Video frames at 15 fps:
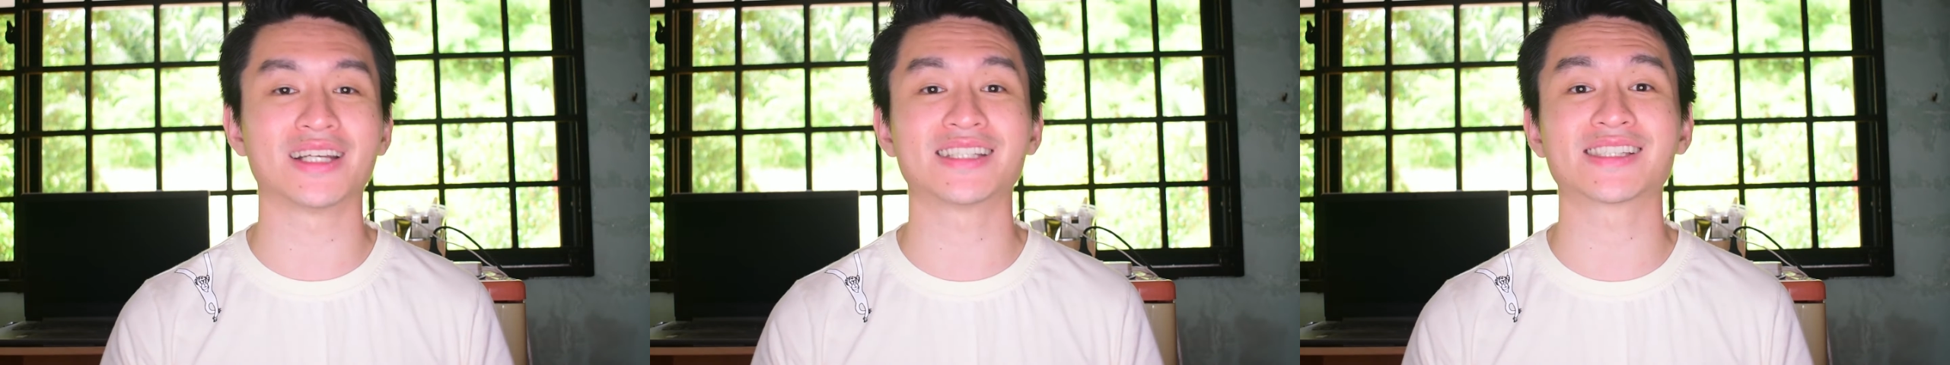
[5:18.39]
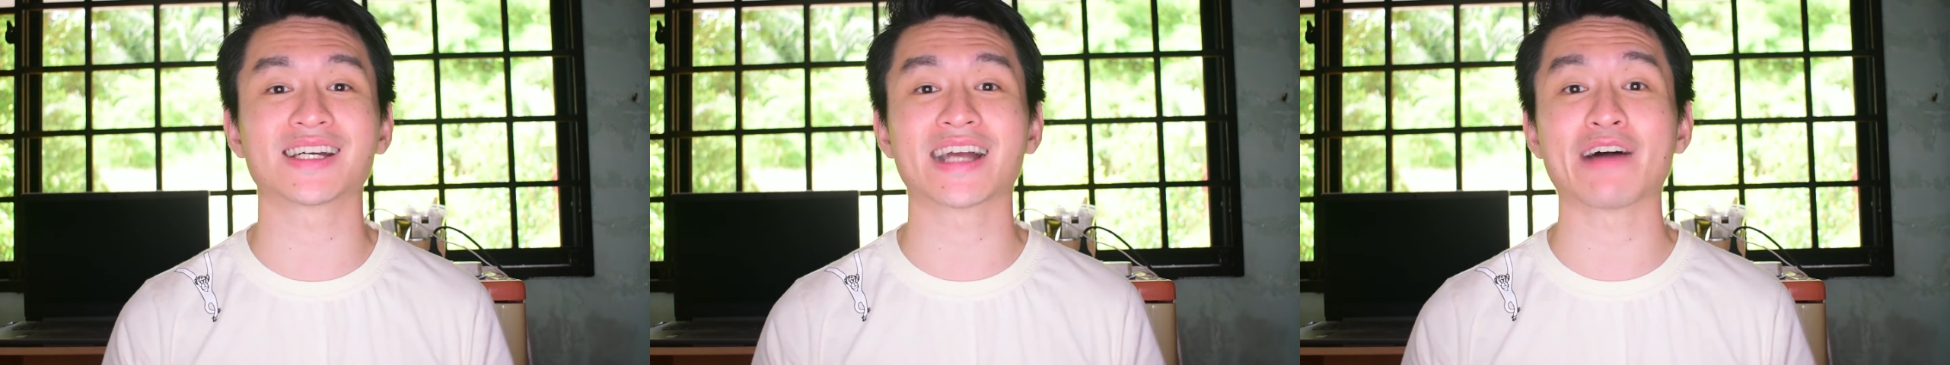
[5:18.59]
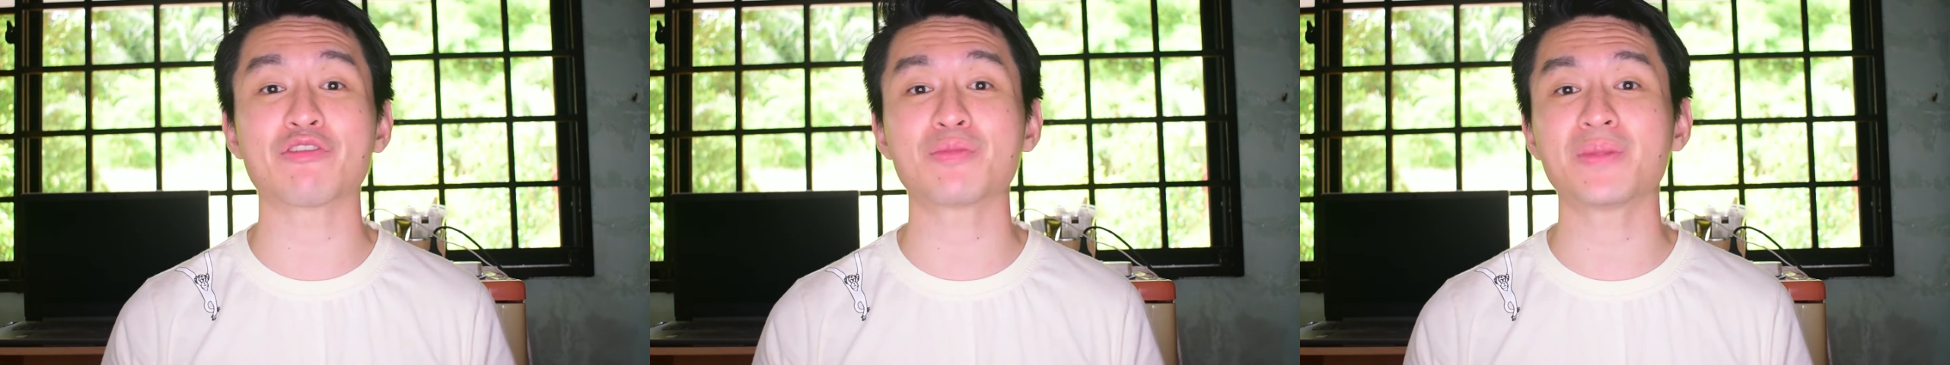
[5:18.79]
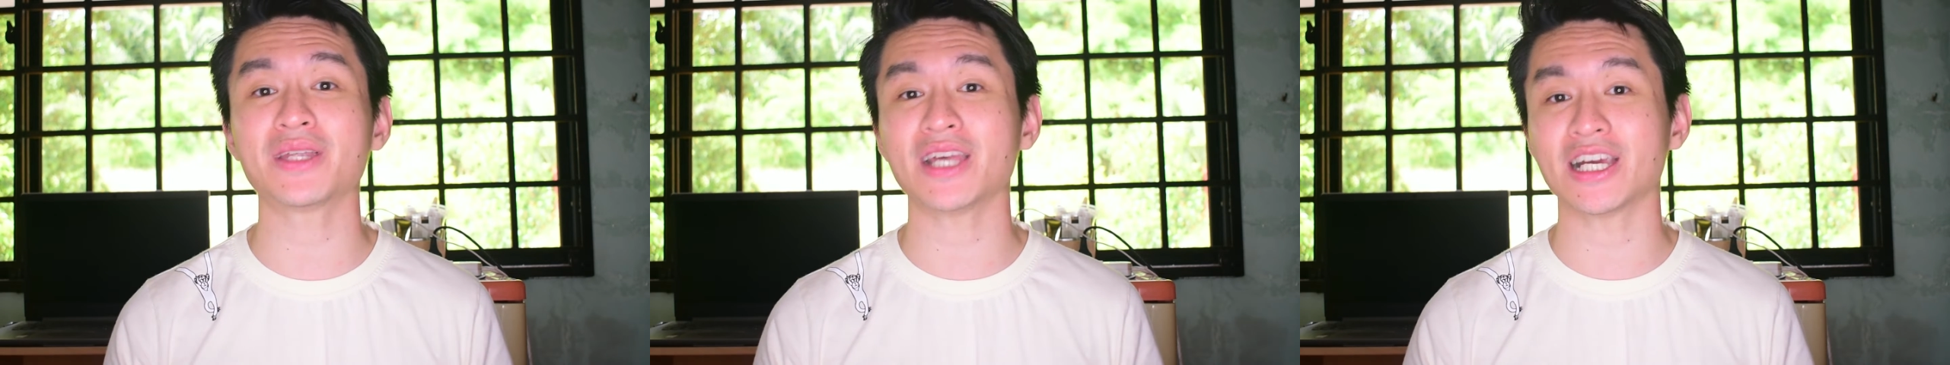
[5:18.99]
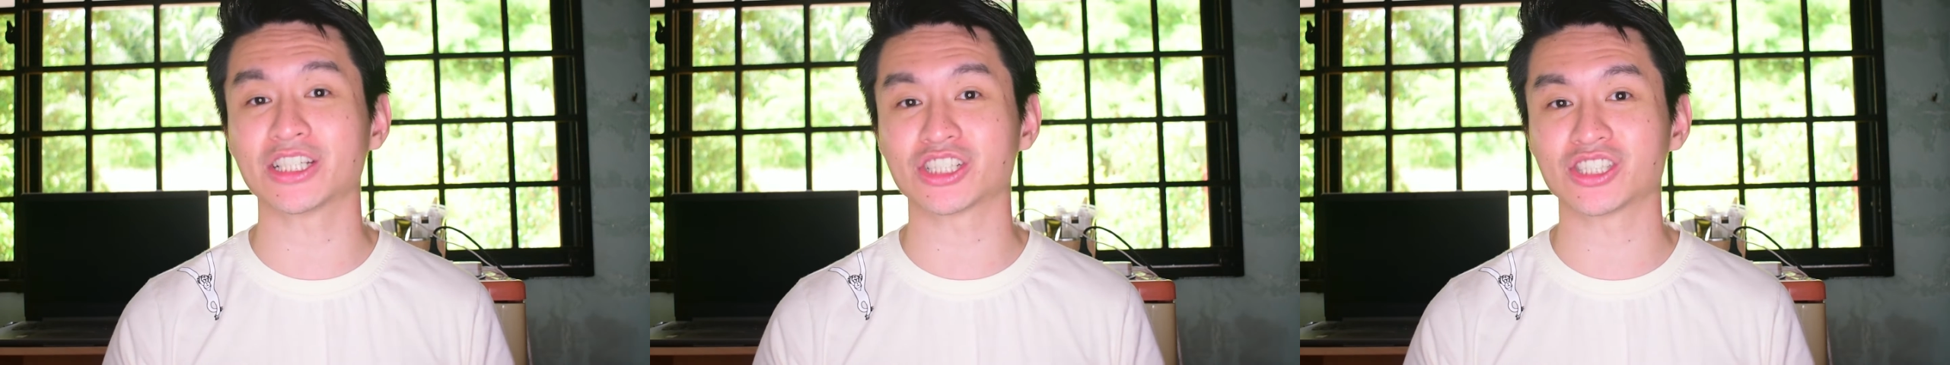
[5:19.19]
is a
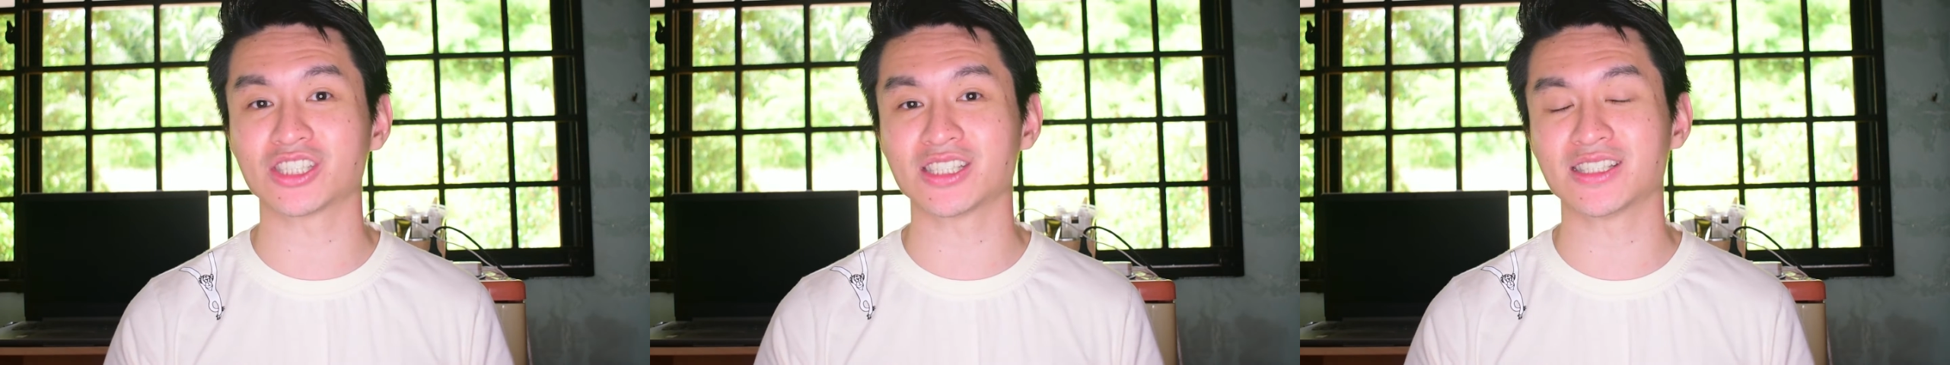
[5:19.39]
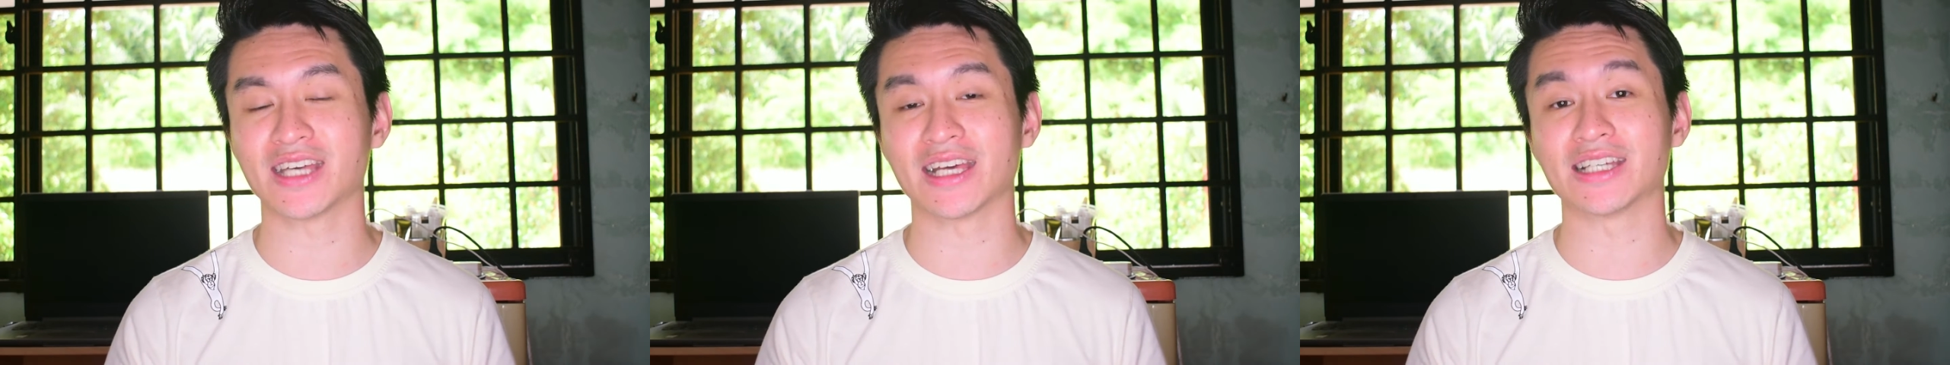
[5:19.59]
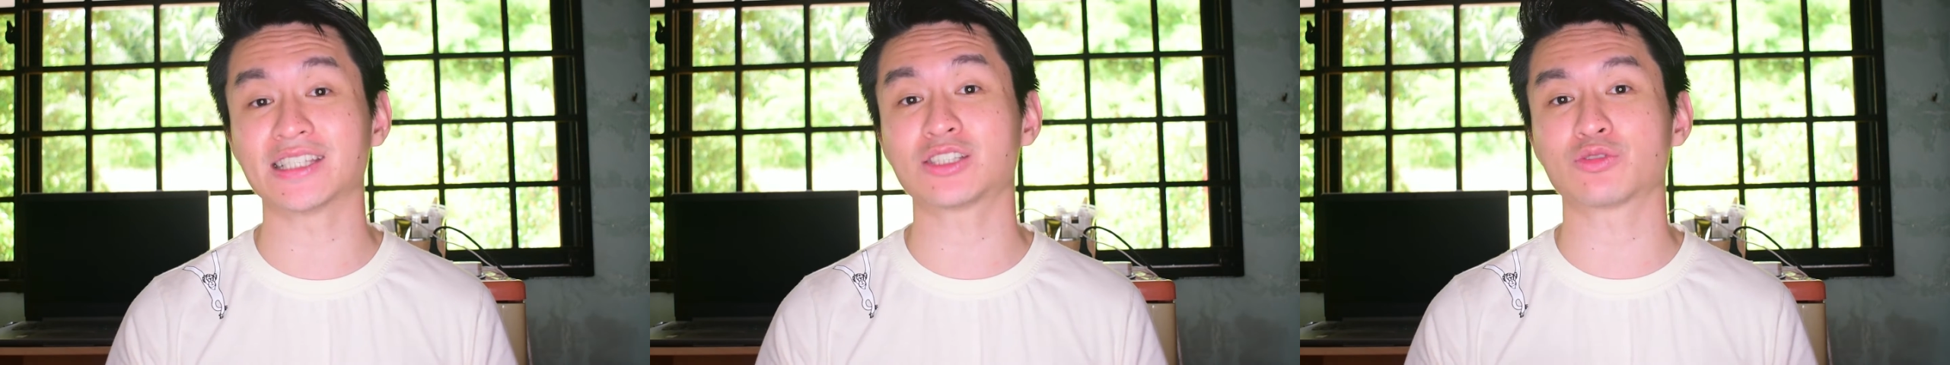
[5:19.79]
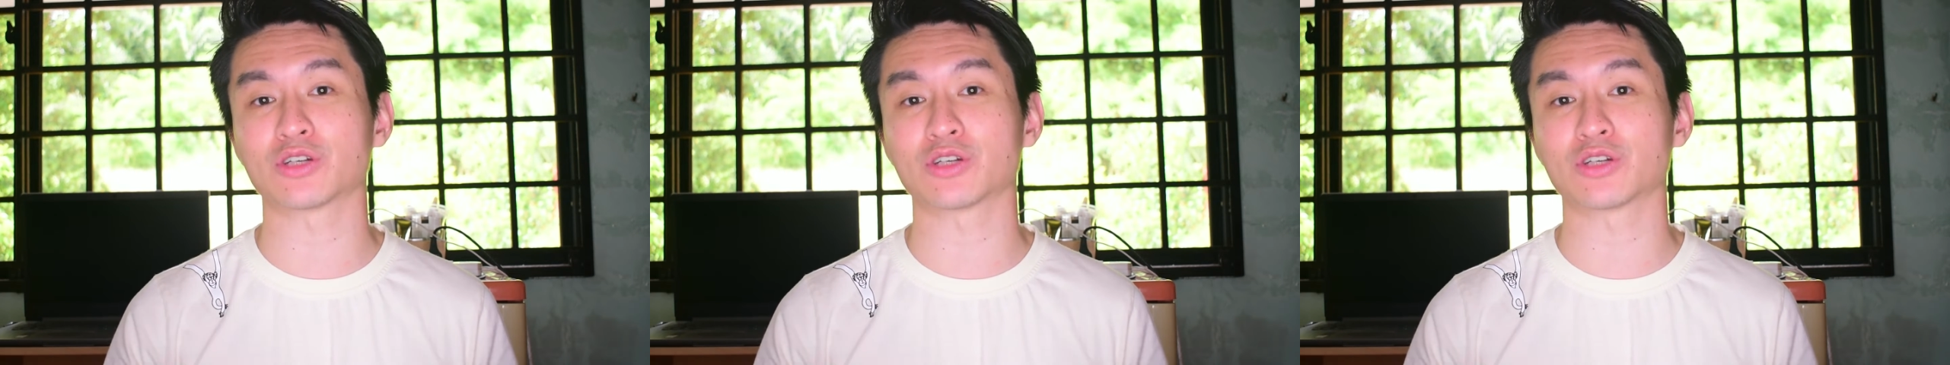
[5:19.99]
government agency that is